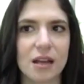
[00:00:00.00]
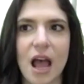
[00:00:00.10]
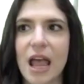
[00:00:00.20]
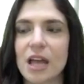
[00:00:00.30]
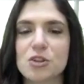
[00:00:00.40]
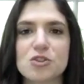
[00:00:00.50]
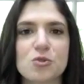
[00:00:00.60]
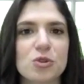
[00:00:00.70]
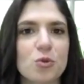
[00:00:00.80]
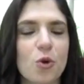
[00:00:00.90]
I had a
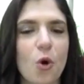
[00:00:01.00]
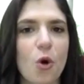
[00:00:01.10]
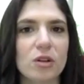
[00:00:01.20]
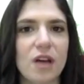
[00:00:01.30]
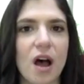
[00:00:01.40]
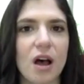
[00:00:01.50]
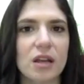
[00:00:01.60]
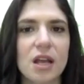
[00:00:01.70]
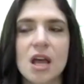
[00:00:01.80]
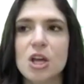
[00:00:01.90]
student who called
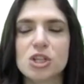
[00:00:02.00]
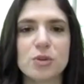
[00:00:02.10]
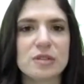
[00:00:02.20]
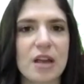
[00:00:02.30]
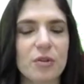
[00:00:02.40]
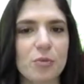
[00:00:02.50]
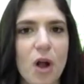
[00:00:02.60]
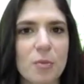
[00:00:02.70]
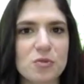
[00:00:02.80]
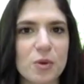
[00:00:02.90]
on, she was having
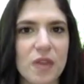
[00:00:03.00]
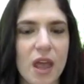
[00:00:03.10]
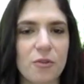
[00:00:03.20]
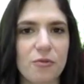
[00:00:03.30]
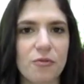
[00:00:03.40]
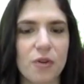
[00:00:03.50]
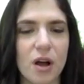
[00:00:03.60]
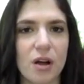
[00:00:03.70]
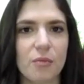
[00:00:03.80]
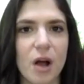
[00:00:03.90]
problems with a
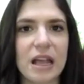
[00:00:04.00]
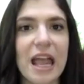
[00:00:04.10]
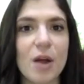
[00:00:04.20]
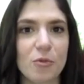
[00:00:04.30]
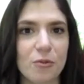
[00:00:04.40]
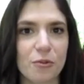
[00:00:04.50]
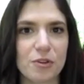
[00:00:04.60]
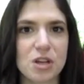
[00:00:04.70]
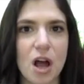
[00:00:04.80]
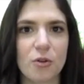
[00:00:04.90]
camera for
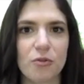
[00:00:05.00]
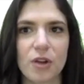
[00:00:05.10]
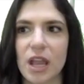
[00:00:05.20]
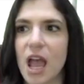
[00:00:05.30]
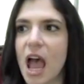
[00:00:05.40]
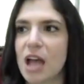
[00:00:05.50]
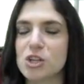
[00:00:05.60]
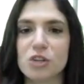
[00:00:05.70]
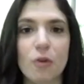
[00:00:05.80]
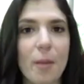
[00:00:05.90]
photography, and
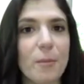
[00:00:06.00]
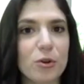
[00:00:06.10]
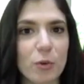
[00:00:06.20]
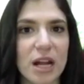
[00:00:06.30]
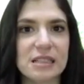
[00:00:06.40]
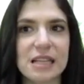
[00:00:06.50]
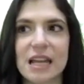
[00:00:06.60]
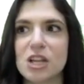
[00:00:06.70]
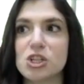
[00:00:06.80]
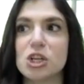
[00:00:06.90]
she remembered what I said,
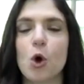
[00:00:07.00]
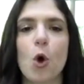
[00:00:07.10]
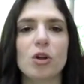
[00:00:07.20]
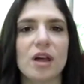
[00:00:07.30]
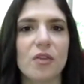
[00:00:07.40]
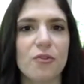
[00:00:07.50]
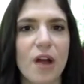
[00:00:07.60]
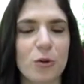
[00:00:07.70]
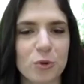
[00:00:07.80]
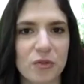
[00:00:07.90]
and she called on the
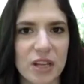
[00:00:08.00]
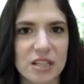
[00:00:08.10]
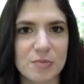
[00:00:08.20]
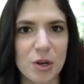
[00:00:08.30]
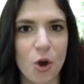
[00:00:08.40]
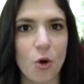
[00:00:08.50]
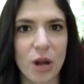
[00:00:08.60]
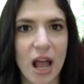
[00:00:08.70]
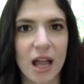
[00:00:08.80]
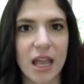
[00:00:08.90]
founder of Eastman
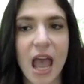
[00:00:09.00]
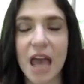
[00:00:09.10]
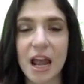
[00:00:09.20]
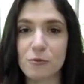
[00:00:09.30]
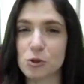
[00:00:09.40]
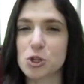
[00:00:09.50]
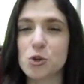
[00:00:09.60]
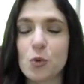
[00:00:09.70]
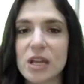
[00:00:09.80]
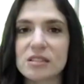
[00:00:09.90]
Kodak, and after
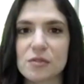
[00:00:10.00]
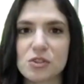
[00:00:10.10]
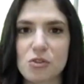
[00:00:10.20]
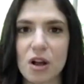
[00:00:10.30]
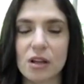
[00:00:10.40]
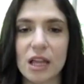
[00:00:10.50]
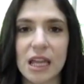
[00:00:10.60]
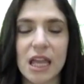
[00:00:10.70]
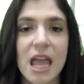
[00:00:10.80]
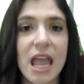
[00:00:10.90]
2 weeks of
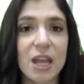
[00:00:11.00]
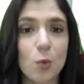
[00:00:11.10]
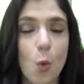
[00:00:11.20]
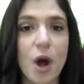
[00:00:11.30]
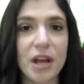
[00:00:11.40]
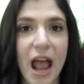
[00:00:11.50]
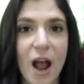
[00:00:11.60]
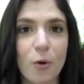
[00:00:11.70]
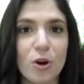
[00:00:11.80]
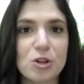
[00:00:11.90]
struggling, in 1
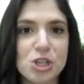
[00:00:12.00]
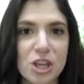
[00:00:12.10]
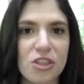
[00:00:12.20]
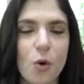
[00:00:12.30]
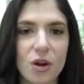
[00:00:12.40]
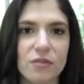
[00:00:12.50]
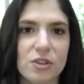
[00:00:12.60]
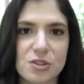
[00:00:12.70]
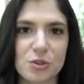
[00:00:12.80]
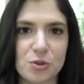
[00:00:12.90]
hour, she thought of the
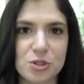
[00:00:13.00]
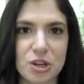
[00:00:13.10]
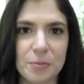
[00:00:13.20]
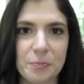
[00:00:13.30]
solution.